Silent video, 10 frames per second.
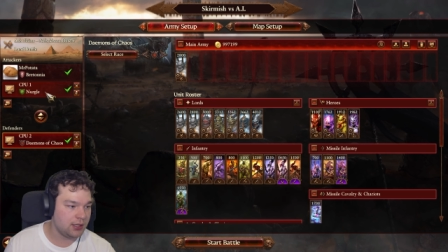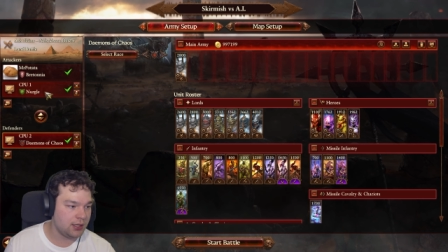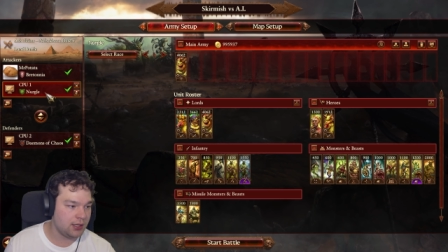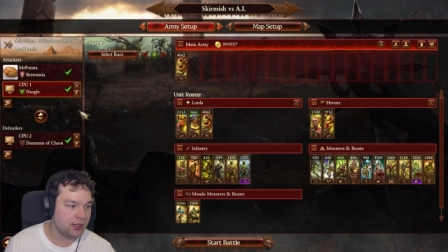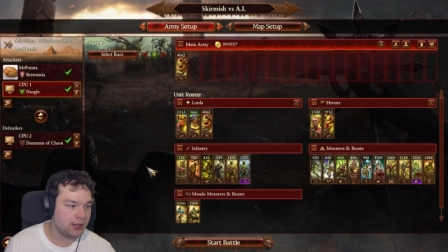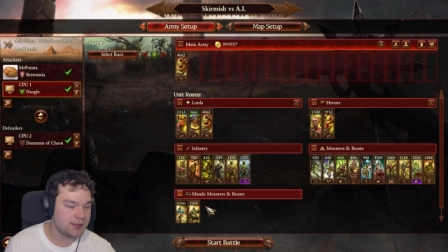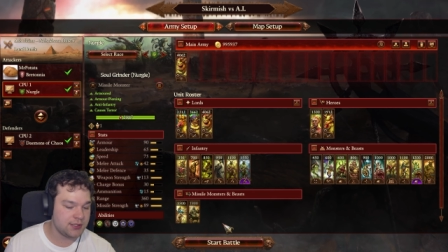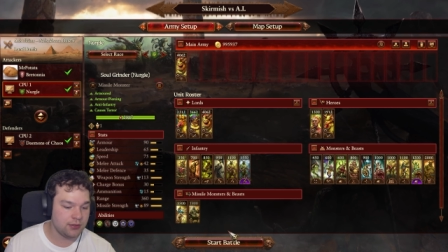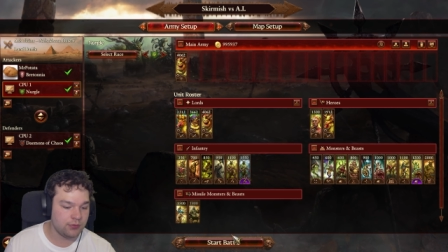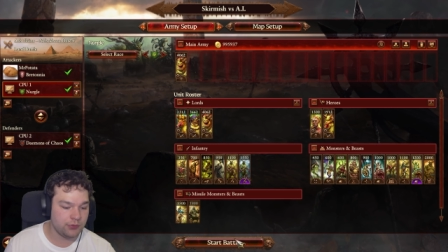uh, and
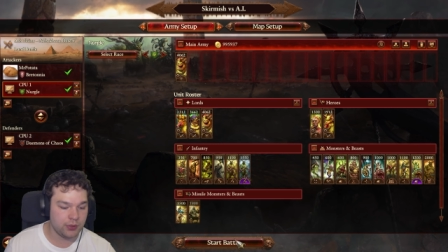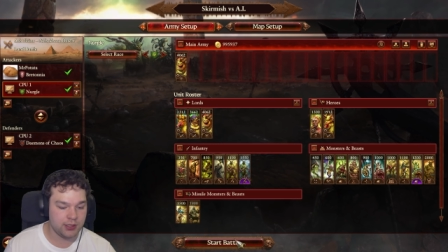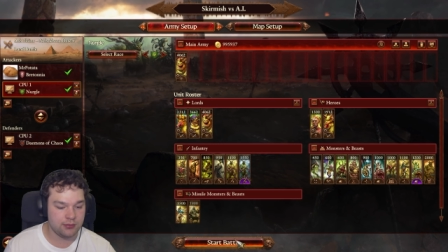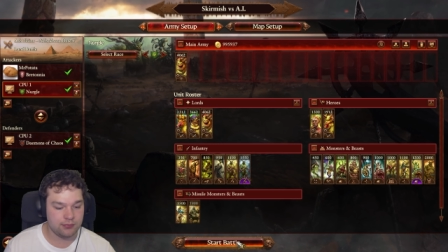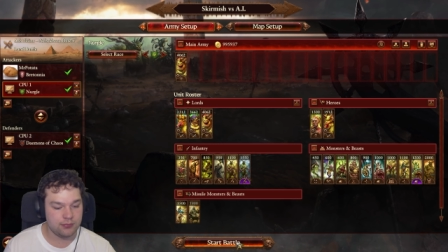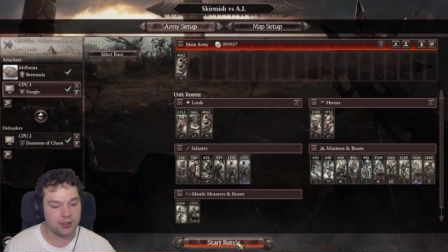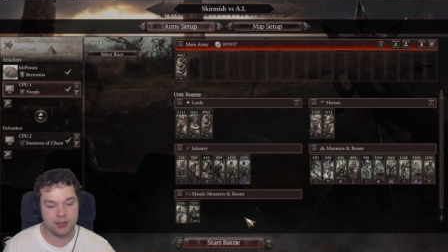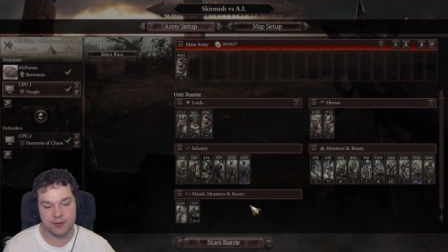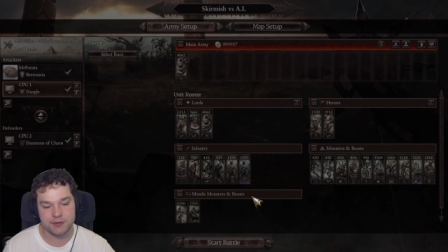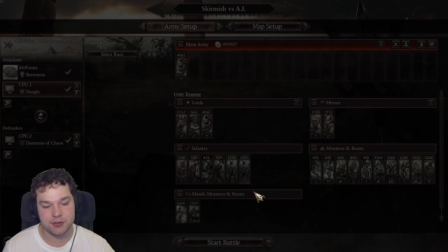see who would win.
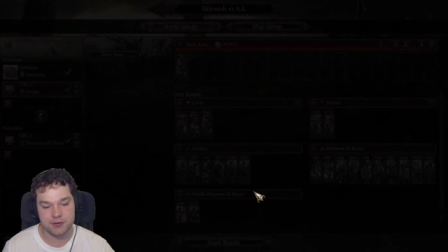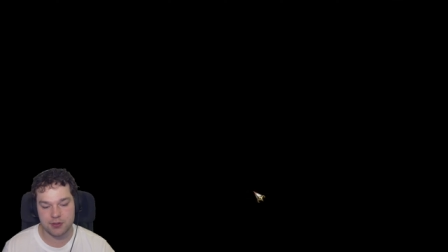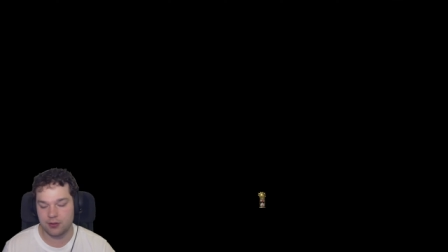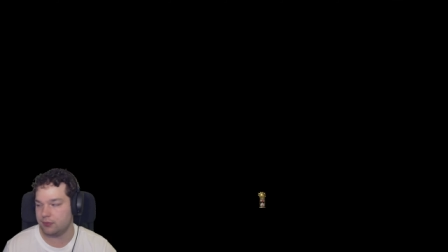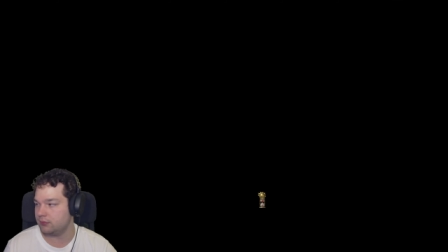Uh, let's just go.